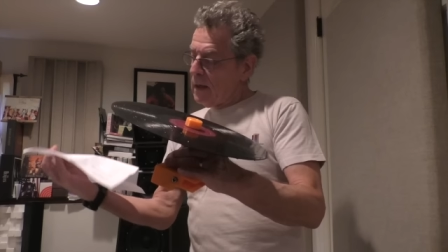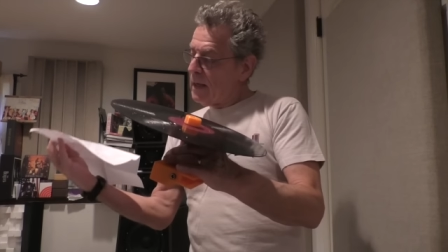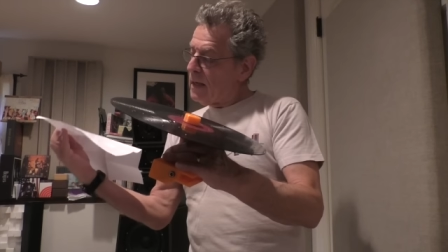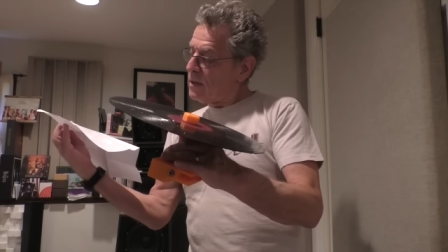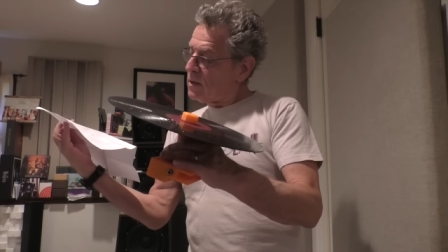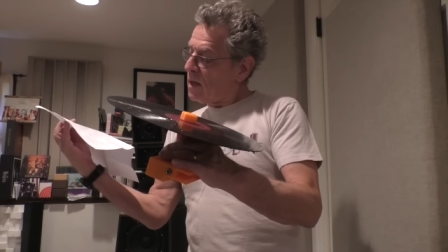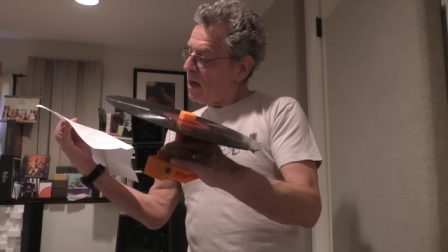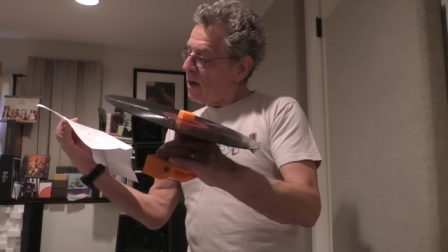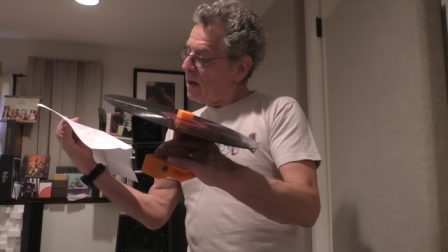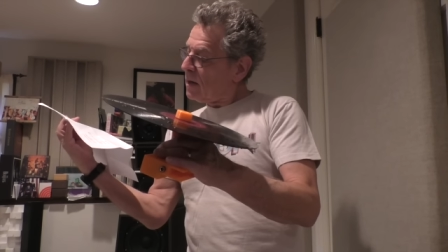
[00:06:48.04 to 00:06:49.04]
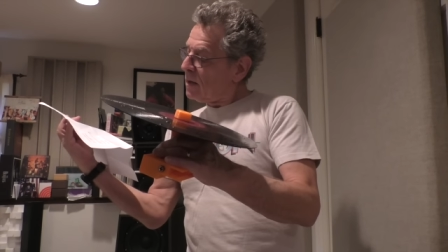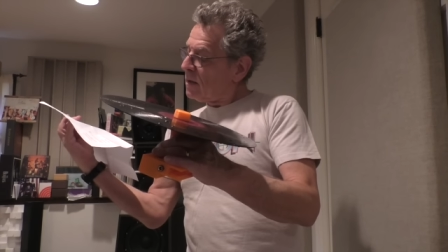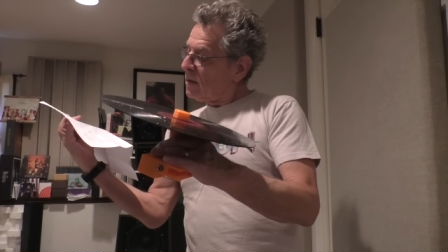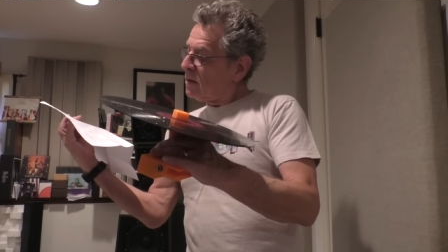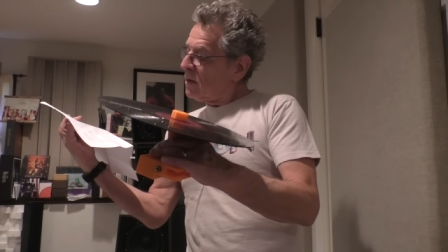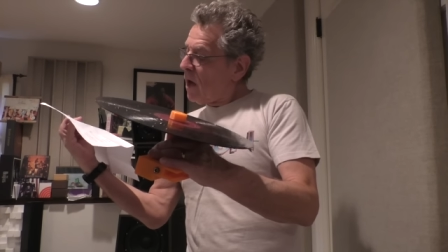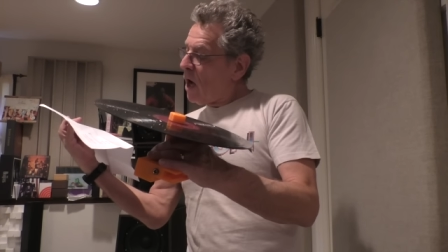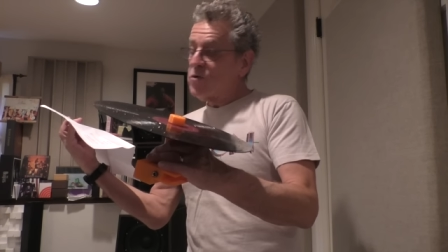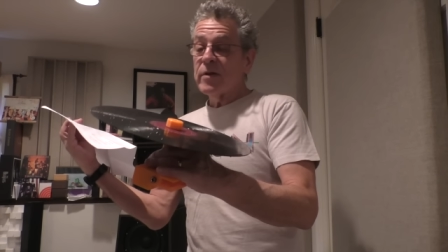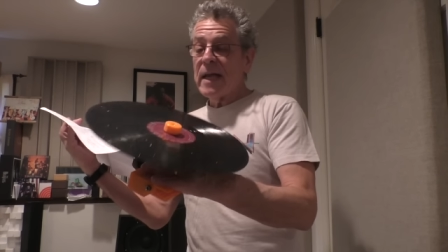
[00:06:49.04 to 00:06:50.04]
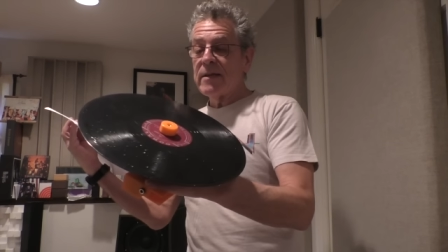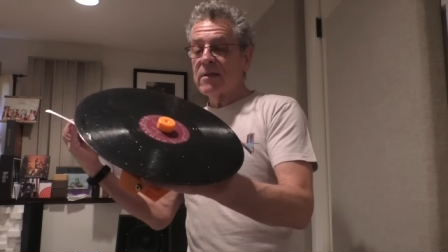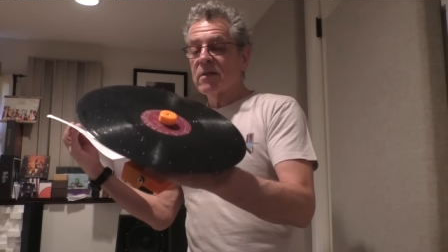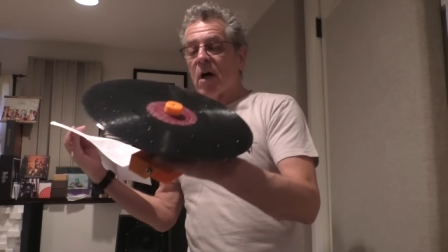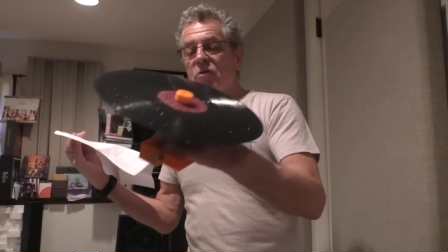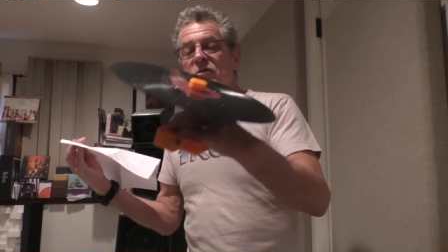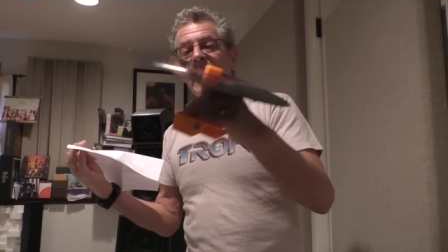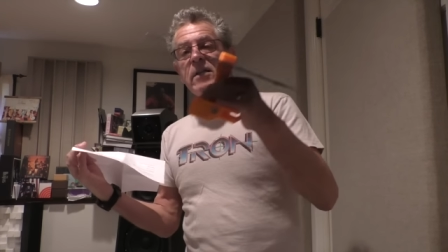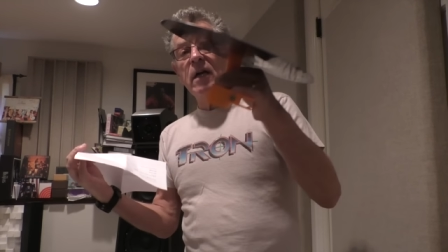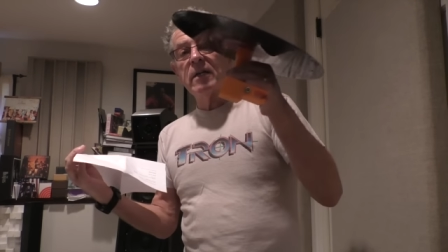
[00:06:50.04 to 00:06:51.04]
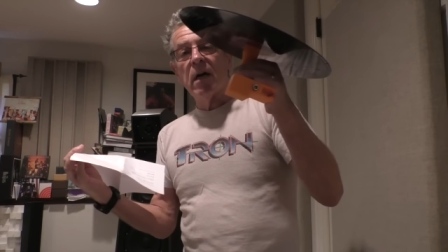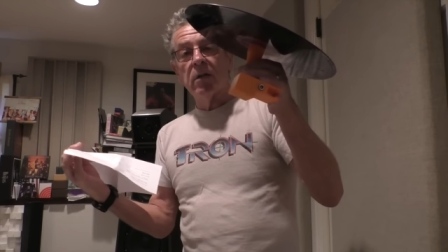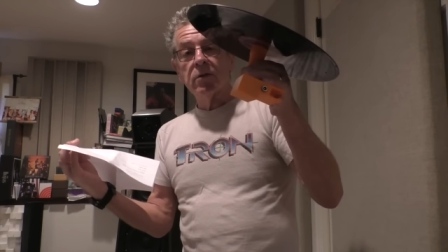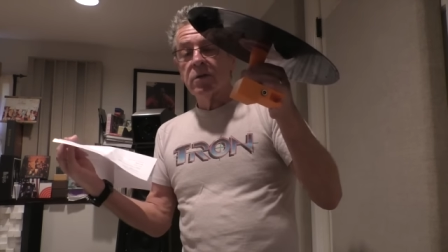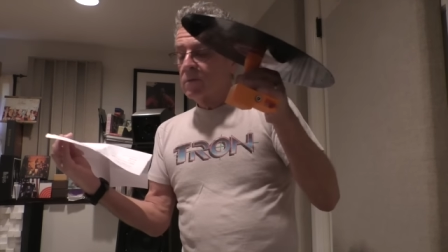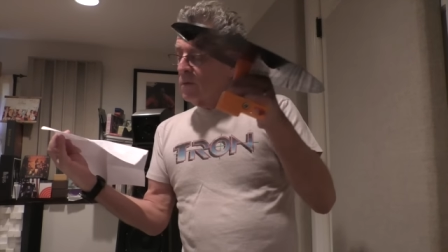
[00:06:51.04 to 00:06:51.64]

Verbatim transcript: is uh, 108 this is $189